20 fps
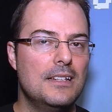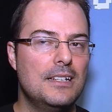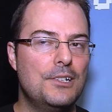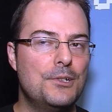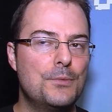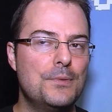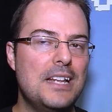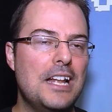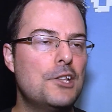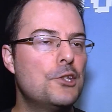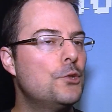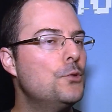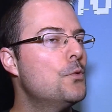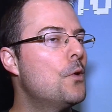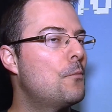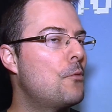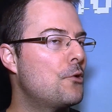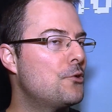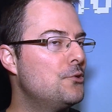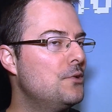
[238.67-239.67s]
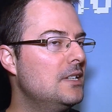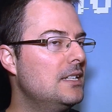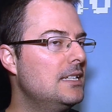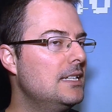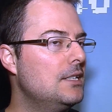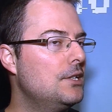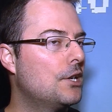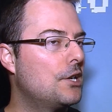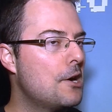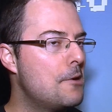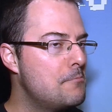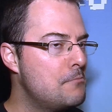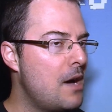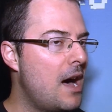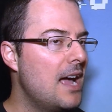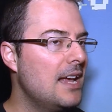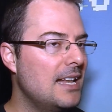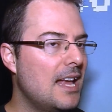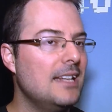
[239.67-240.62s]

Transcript: creates new opportunity to combine